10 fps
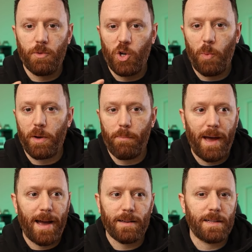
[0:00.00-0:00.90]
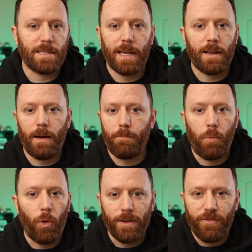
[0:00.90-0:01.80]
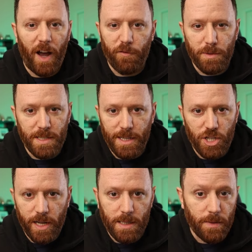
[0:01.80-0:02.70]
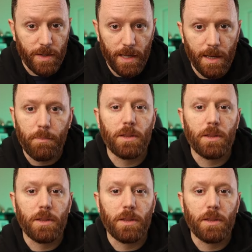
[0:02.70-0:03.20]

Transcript: when you open a pack, it's like a 0.5% chance of getting,